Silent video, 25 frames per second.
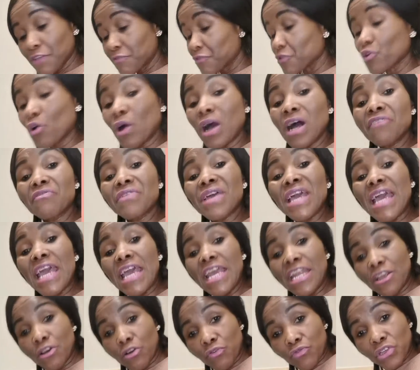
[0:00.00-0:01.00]
If you don't have
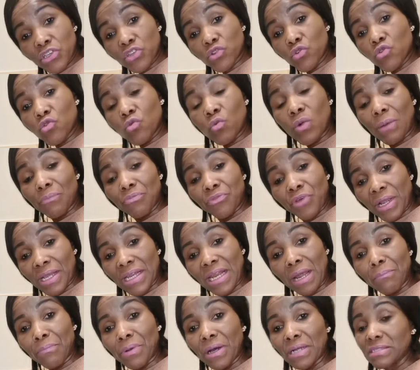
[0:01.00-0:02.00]
any of this cookware I'm
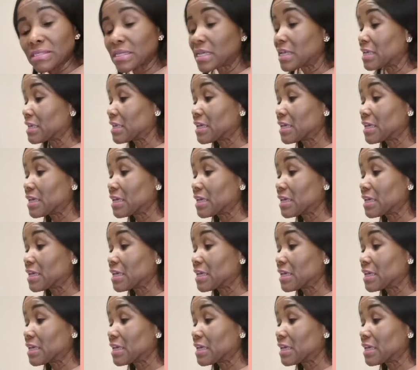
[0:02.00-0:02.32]
talking about,